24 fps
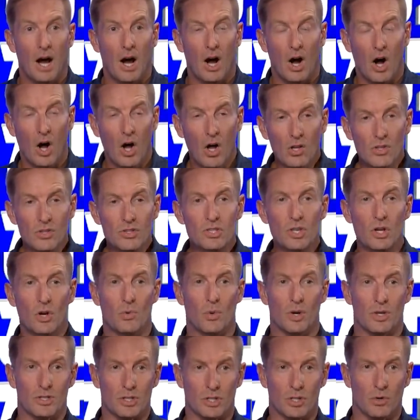Also,
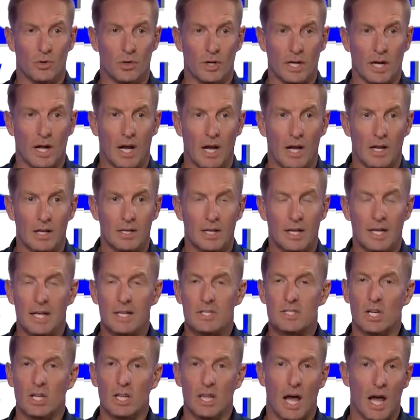what's going on
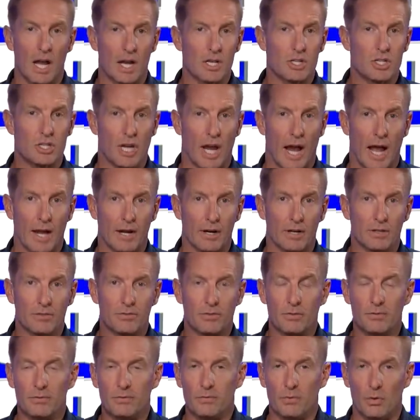is a lot of chatter
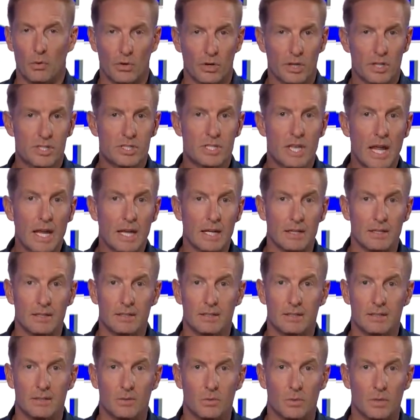from Florida State.
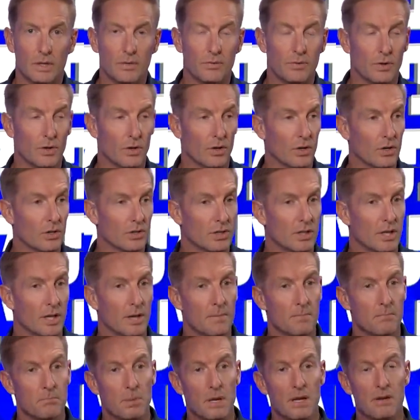We've heard
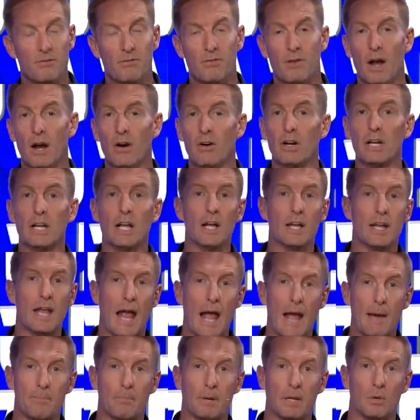them be very
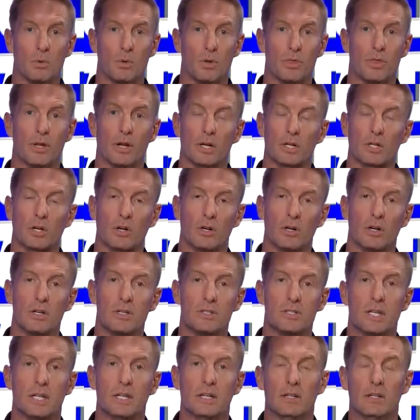unhappy with their current
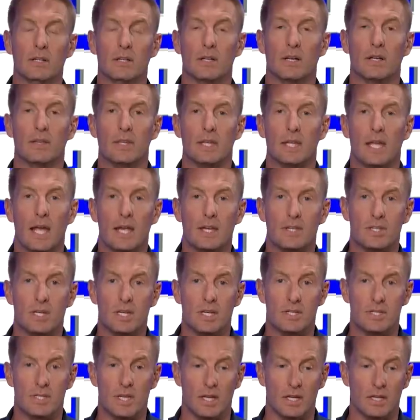deal in the
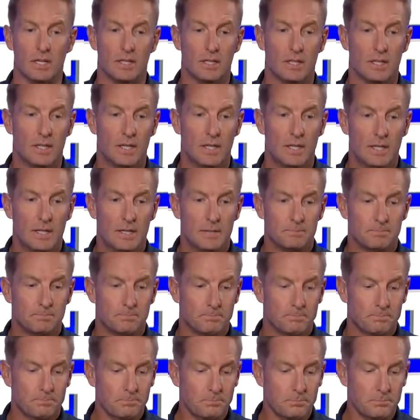ACC.
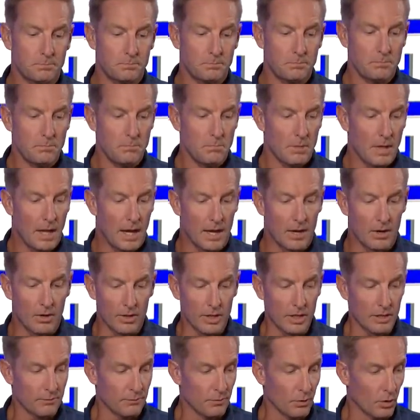I don't
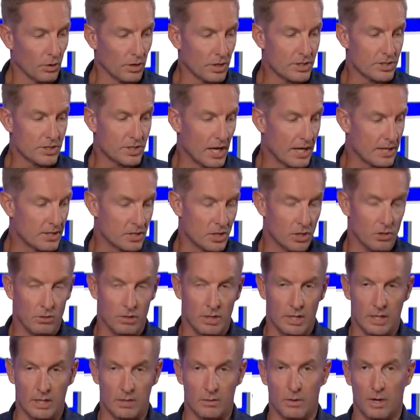think Florida State's going
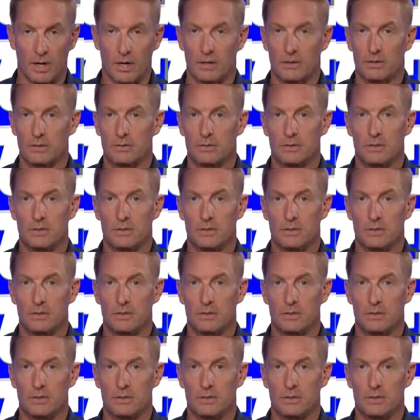anywhere.